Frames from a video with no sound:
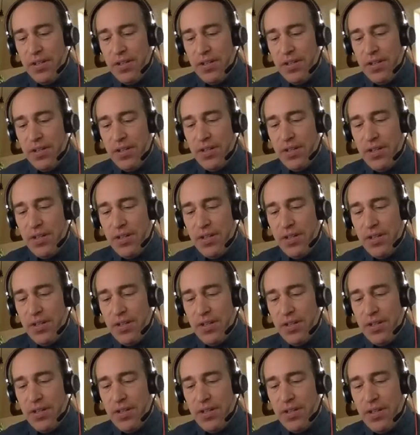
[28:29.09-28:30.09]
the
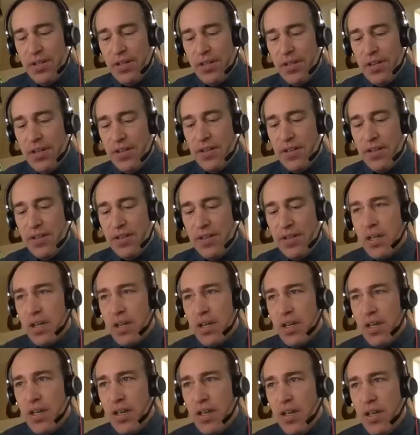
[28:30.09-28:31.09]
testing
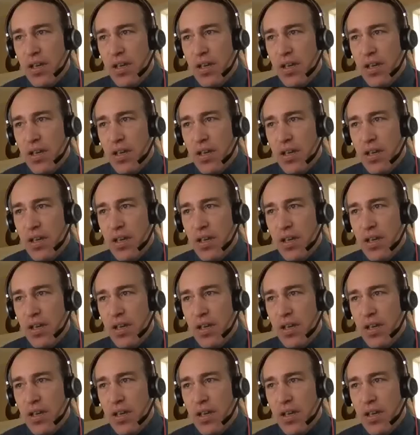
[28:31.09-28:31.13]
front.